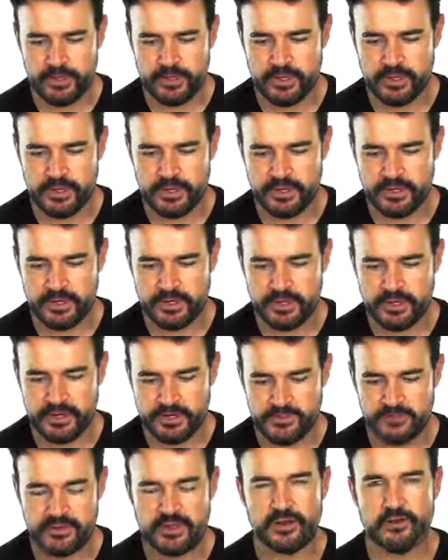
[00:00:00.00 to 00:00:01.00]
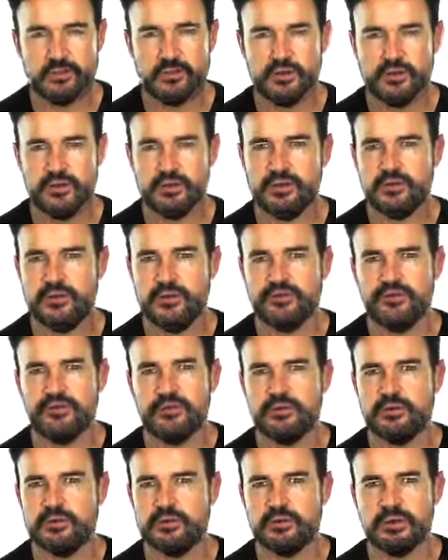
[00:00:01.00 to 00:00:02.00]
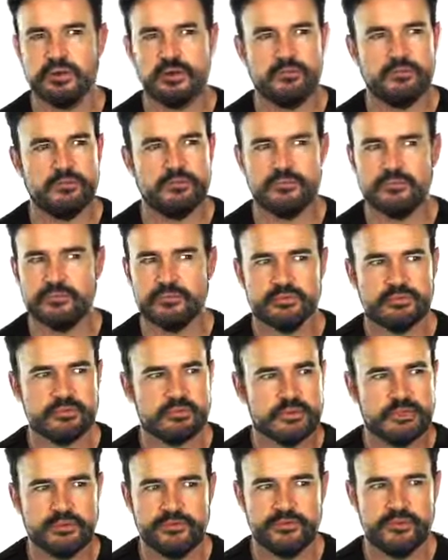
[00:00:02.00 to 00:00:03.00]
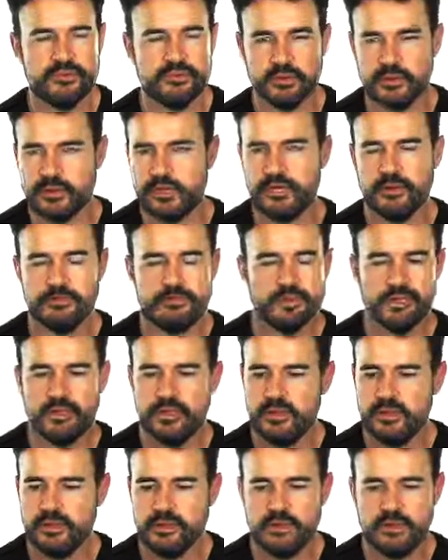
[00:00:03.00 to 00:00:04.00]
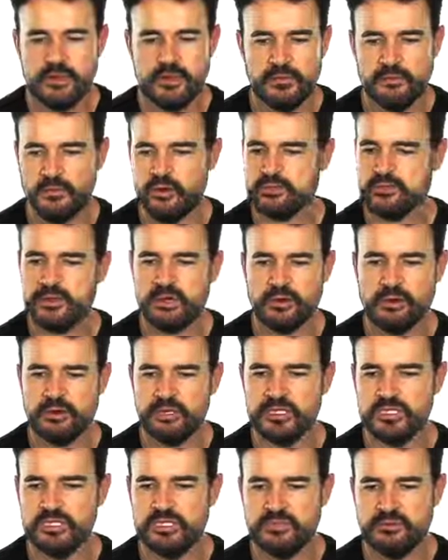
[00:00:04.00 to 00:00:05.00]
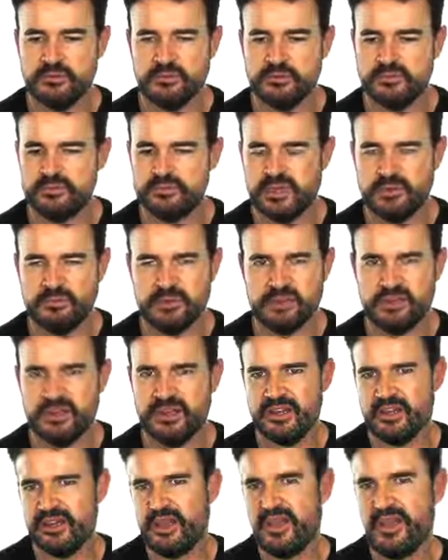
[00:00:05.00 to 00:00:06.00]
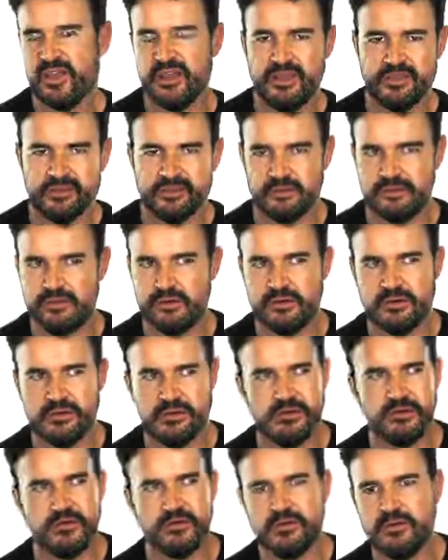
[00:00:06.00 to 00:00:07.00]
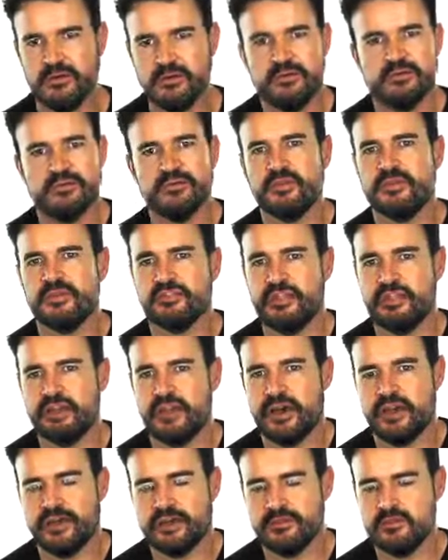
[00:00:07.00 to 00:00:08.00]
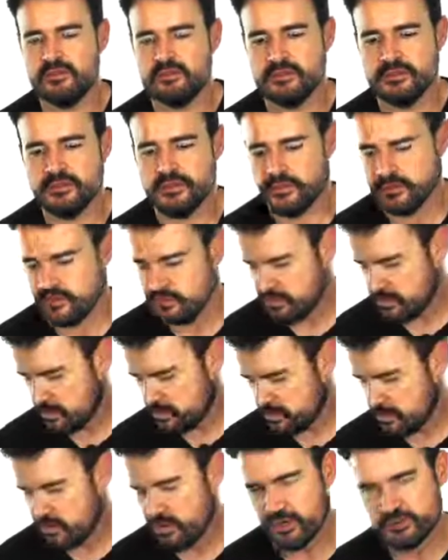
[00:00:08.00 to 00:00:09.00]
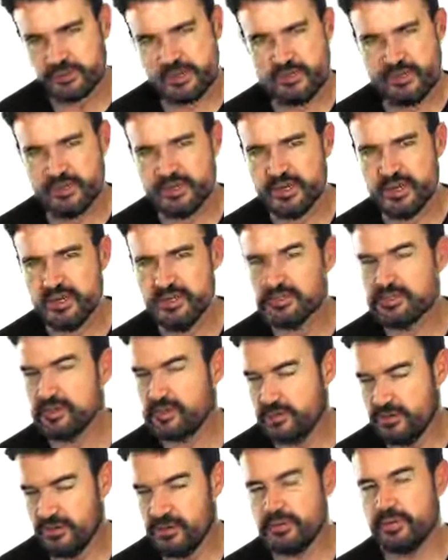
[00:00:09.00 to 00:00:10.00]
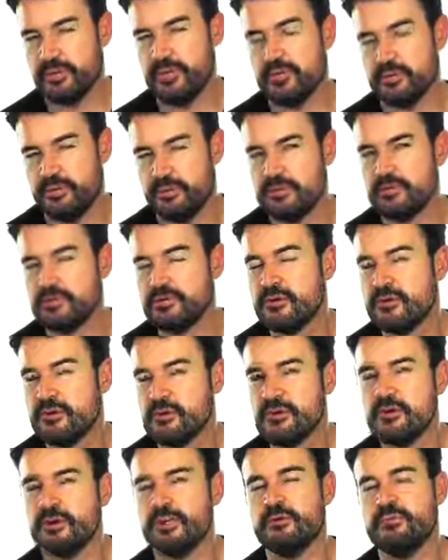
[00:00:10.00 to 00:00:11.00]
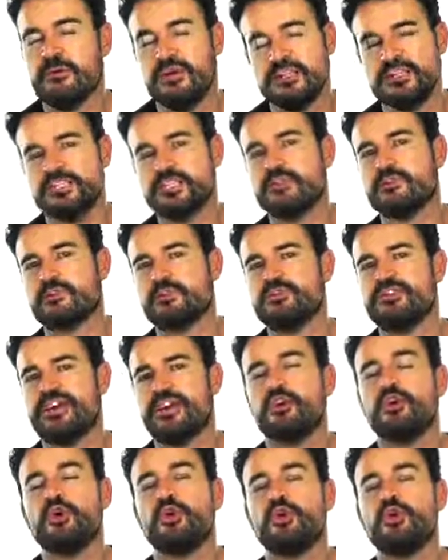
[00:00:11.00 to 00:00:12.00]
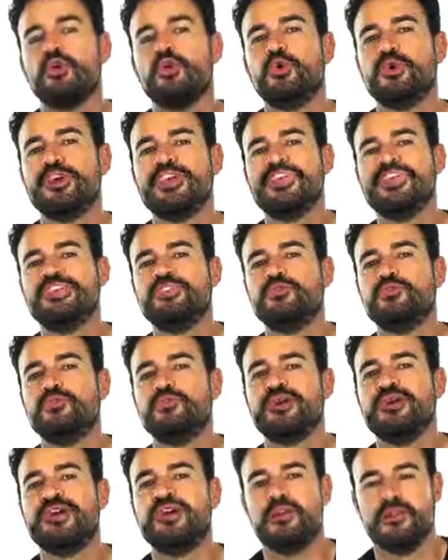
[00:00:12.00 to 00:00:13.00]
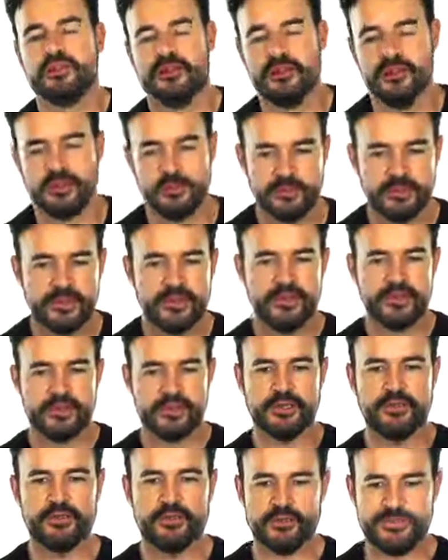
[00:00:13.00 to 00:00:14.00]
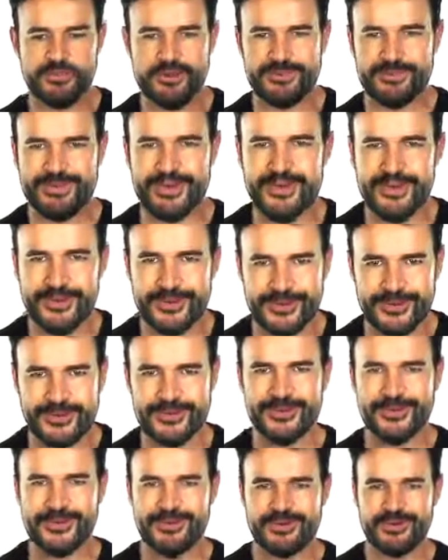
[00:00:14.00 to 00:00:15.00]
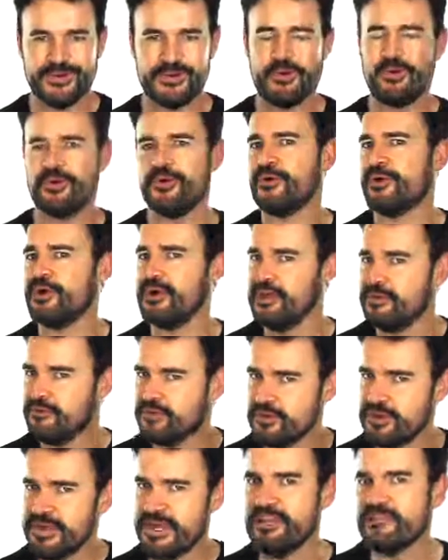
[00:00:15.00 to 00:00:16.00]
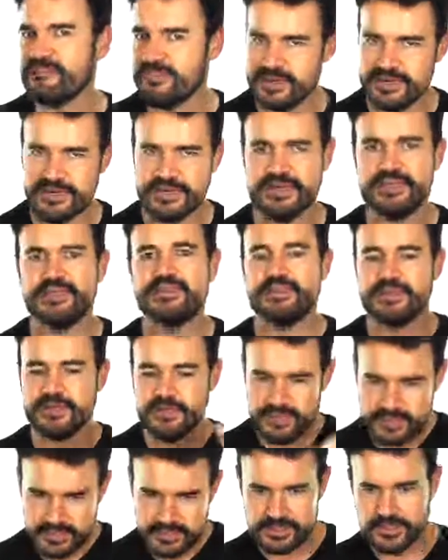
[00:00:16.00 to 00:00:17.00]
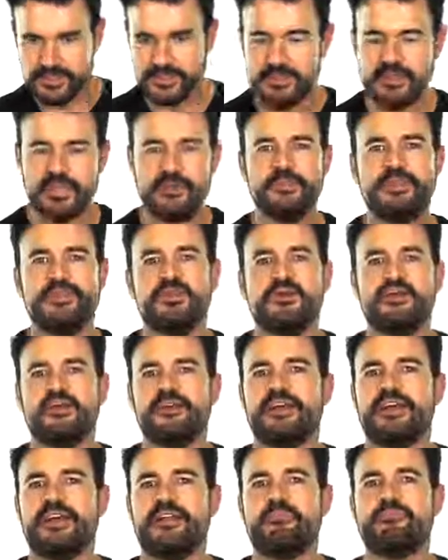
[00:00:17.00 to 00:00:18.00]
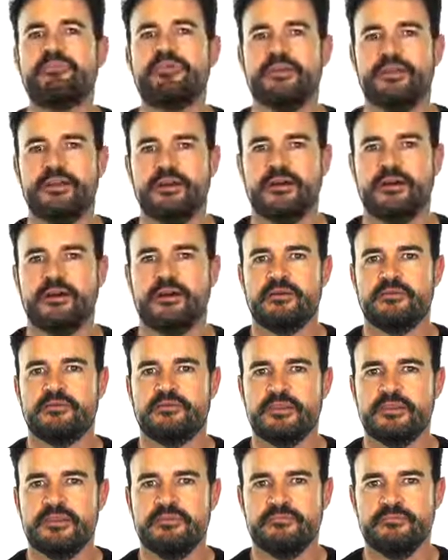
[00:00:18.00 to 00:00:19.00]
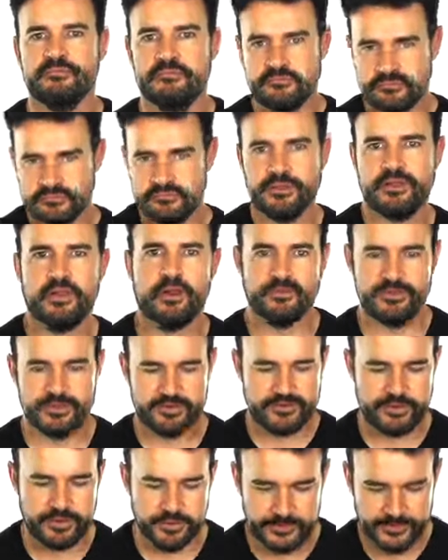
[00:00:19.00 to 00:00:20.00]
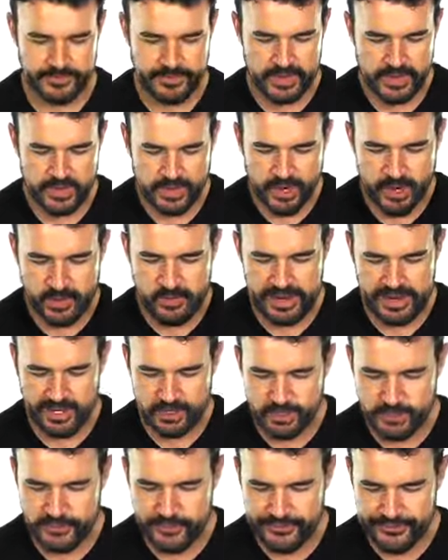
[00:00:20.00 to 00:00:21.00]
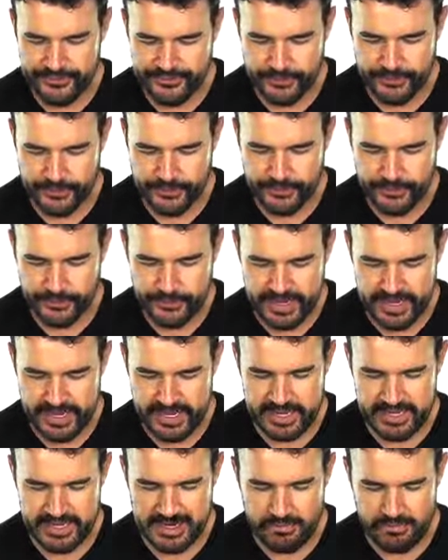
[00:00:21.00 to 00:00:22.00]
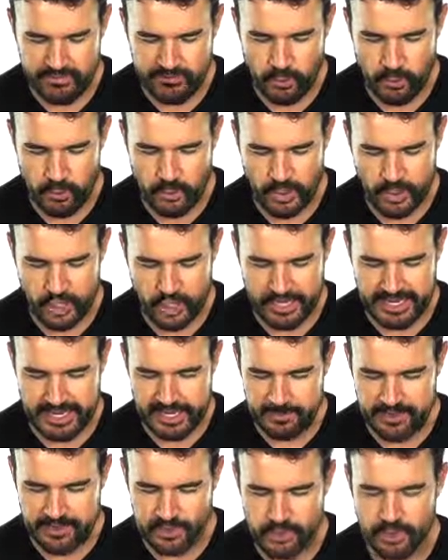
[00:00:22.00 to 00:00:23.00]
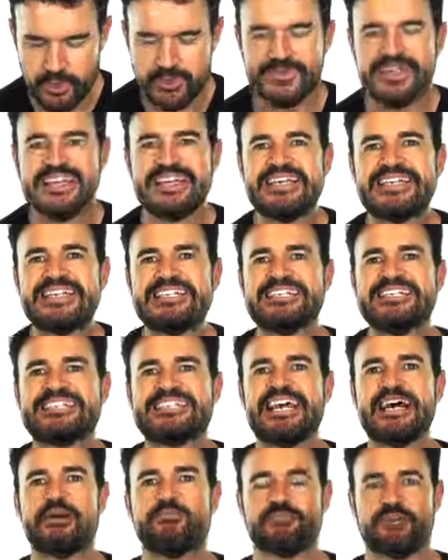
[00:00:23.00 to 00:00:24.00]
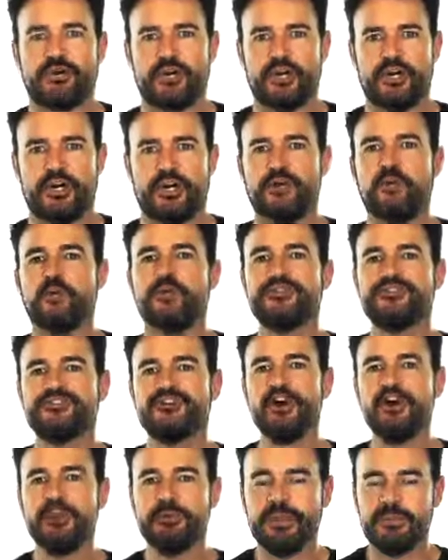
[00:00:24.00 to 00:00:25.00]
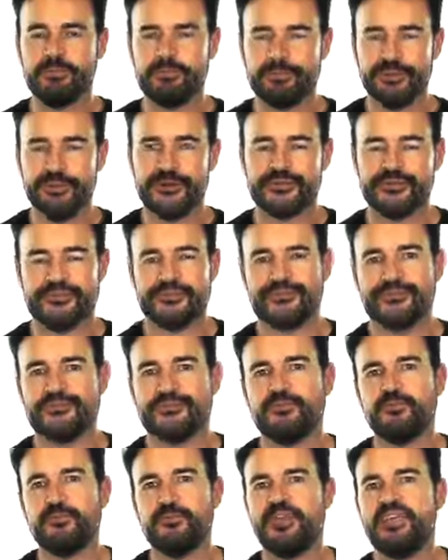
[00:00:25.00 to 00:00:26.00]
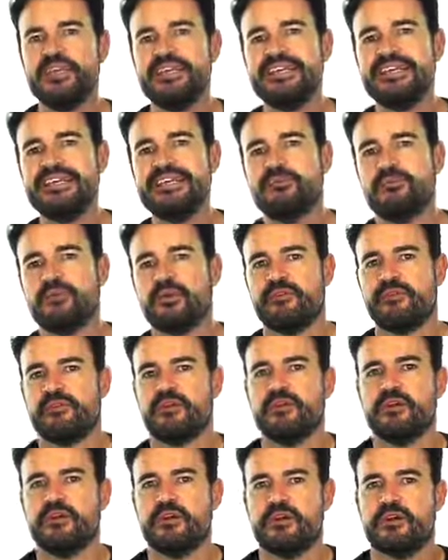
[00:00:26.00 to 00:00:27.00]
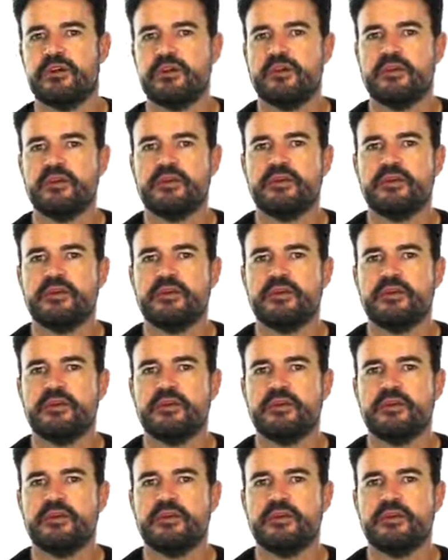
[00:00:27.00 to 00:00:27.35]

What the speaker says: and it's on Google. If you look it up. Los mejores libros para aprender inglés, or things like that. Autores para aprender inglés. You look it up on Google. Look it up. How do you say consultarlo? Look it up, and you'll find my article. Or if you can find it, let me know and I'll put it below this video. All right, cool. So number 4, capítulo, chapter. When talking about books, we refer